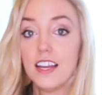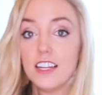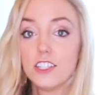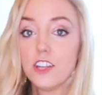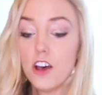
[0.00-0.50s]

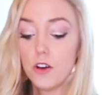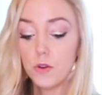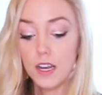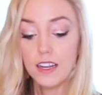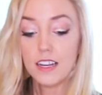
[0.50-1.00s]

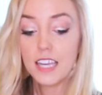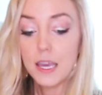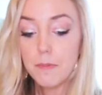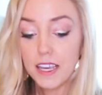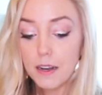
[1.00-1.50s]
So
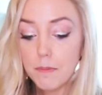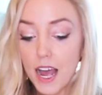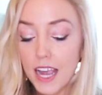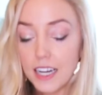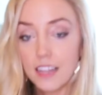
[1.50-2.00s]
keeping in
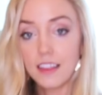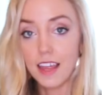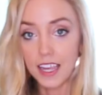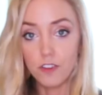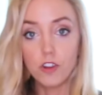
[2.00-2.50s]
mind
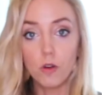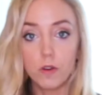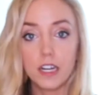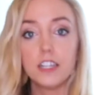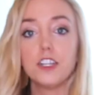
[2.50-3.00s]
that you don't
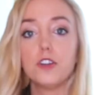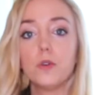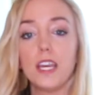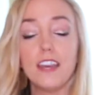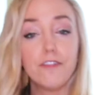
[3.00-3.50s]
want to
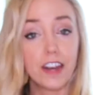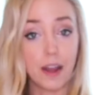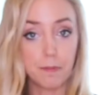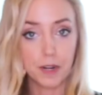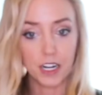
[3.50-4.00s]
do even
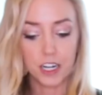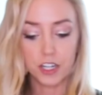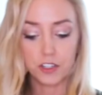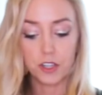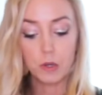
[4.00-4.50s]

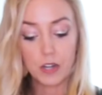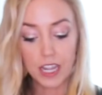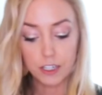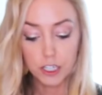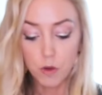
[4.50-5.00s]
numbers, you'd
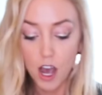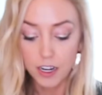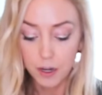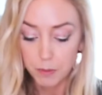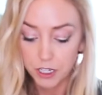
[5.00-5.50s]
rather do
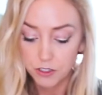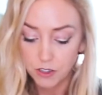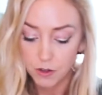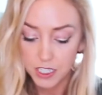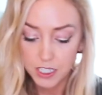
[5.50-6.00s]
odd numbers.
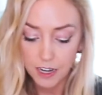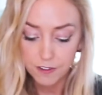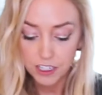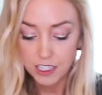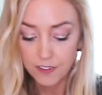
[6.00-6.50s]
So instead of
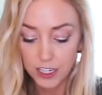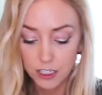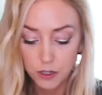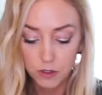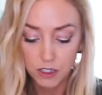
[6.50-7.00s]
just leaving
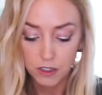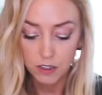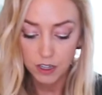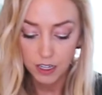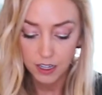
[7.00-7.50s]
2
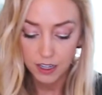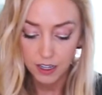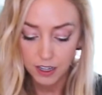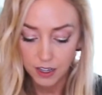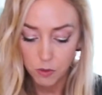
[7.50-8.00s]
little
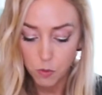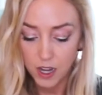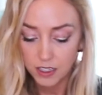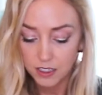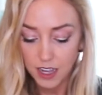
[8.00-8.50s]

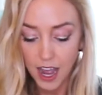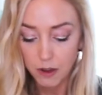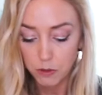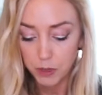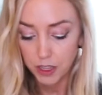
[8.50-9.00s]
ones, I
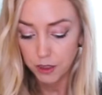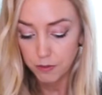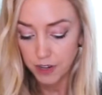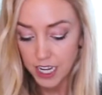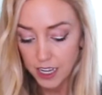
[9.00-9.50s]
will put
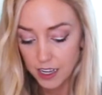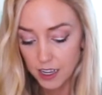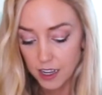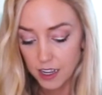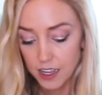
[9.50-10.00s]
3
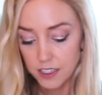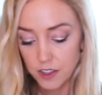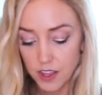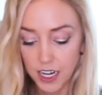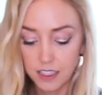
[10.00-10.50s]

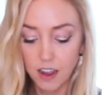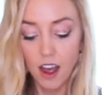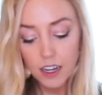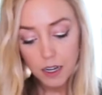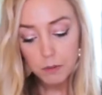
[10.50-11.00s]
so that it's
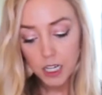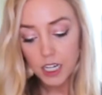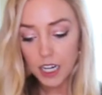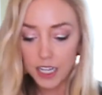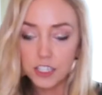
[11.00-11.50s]
odd
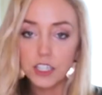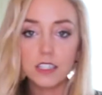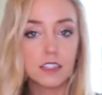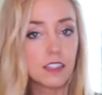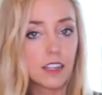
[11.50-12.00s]
numbered.
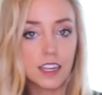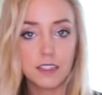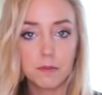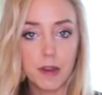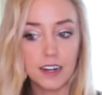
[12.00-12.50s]
is
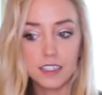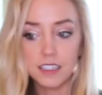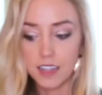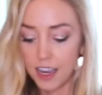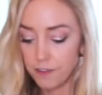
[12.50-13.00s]
a better
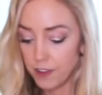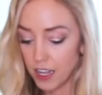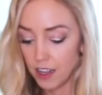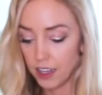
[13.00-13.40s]
design feel.